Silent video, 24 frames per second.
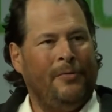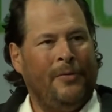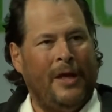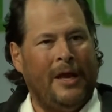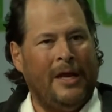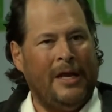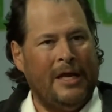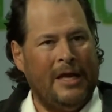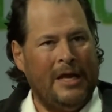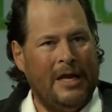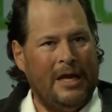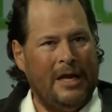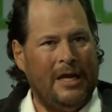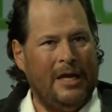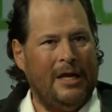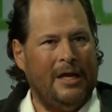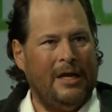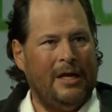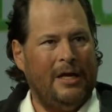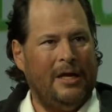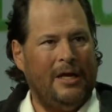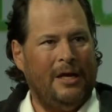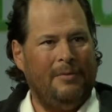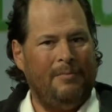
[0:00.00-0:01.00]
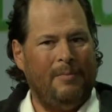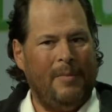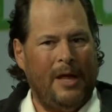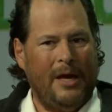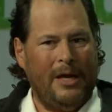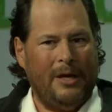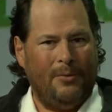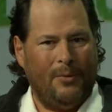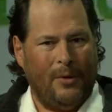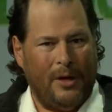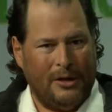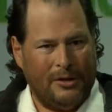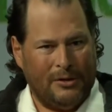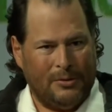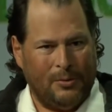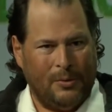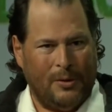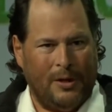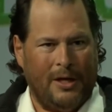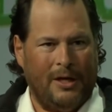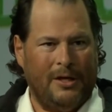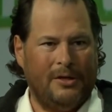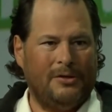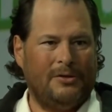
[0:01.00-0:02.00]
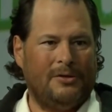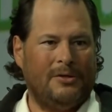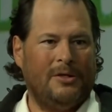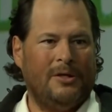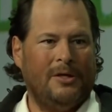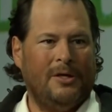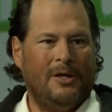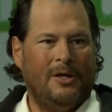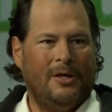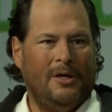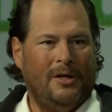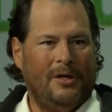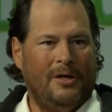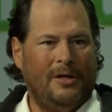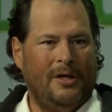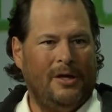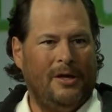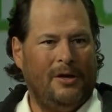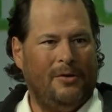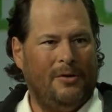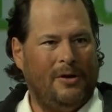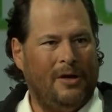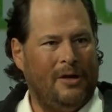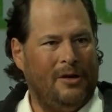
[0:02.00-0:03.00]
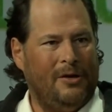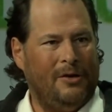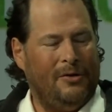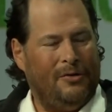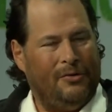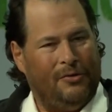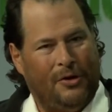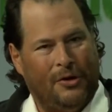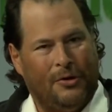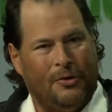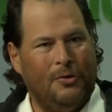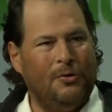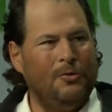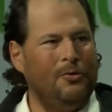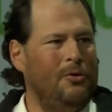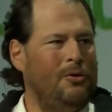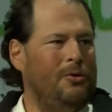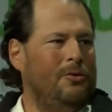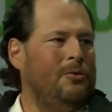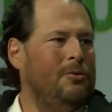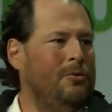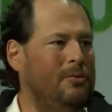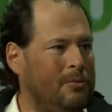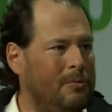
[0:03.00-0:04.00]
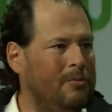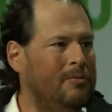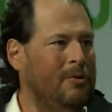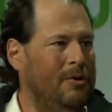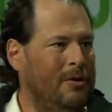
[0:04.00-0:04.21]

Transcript: that he, in many ways, was, the guru.